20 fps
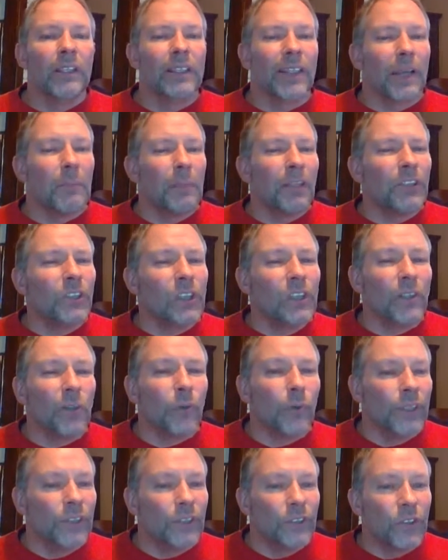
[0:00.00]
Did I mention
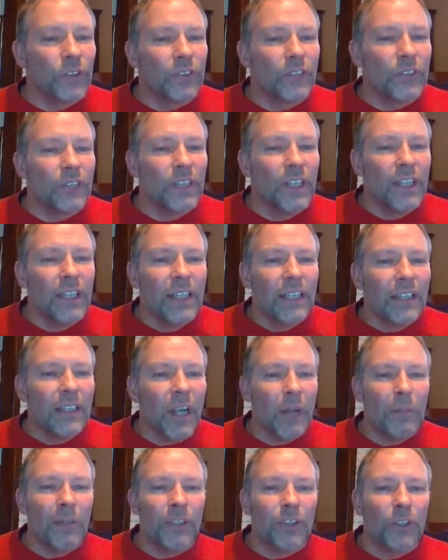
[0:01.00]
creatures?
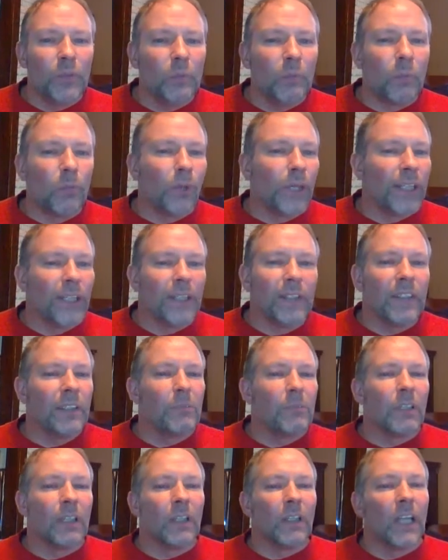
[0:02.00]
Did I mention bringing
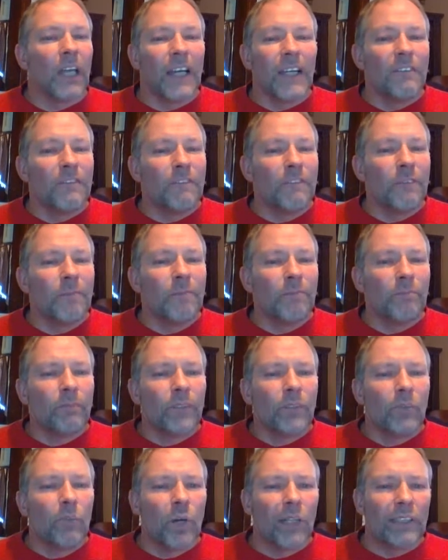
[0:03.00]
them to life?
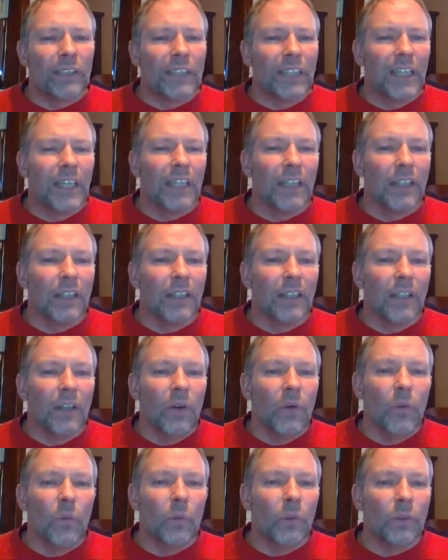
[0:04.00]
What kid
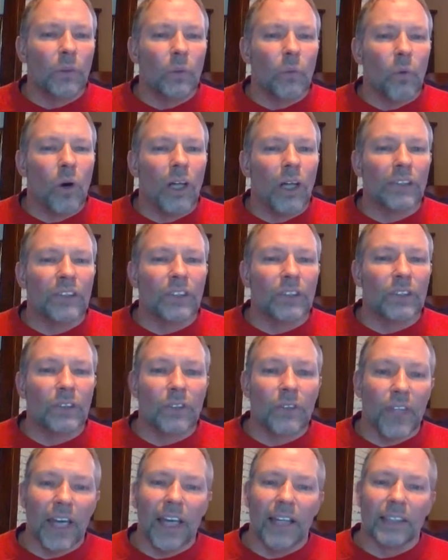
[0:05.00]
wouldn't want to
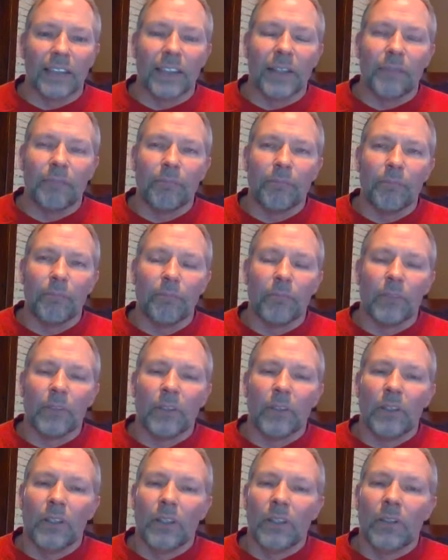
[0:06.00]
do that?
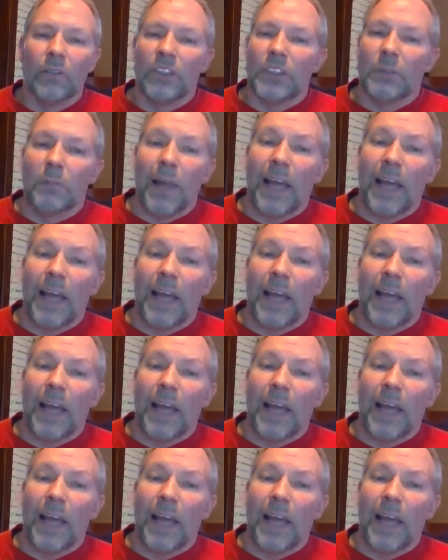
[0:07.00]
Well,